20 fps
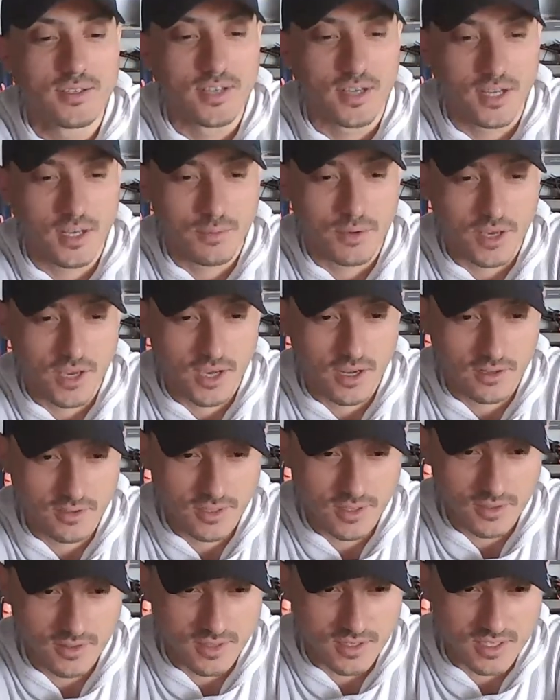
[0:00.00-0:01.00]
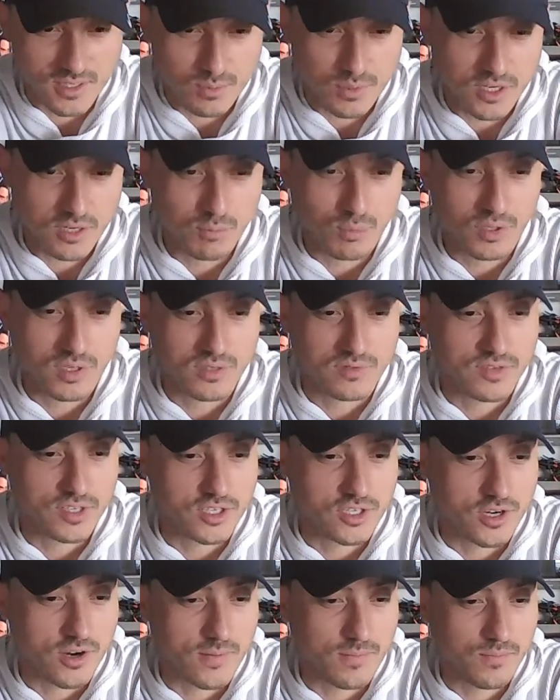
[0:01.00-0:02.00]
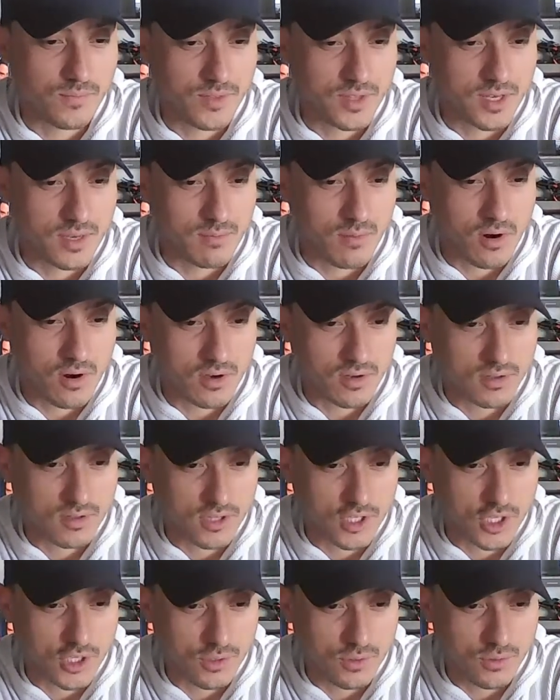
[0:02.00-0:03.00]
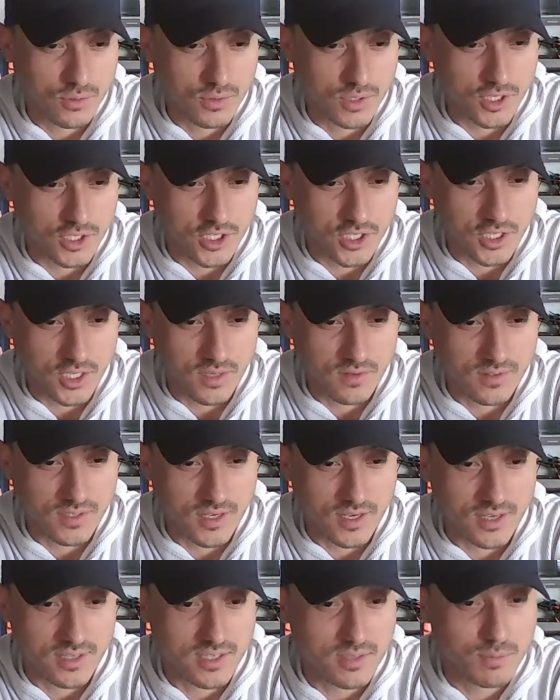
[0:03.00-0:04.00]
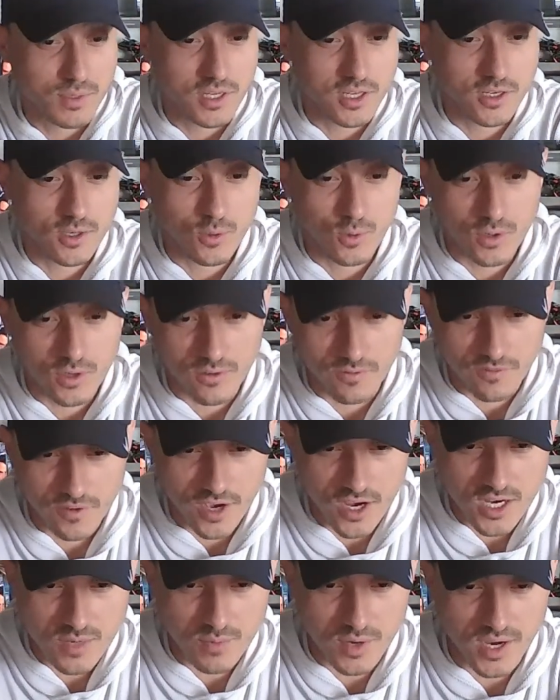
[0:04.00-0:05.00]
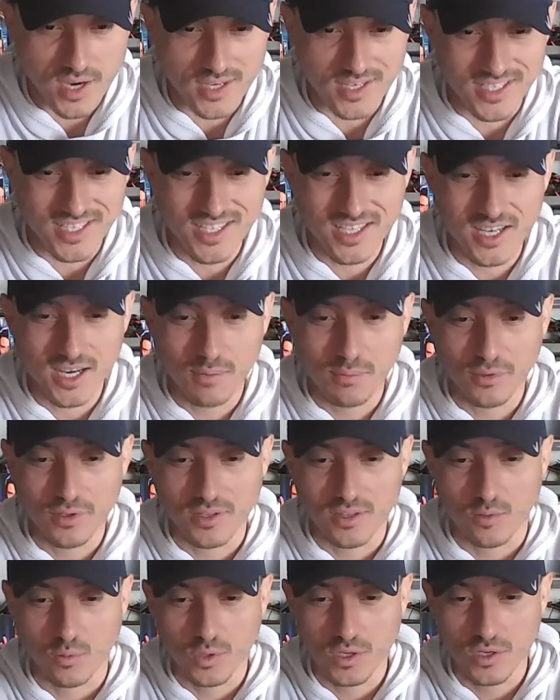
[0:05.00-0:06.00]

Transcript: Dynamic handling, the spin in place feature. The Mark II achieves a spinning coin effect by decoupling the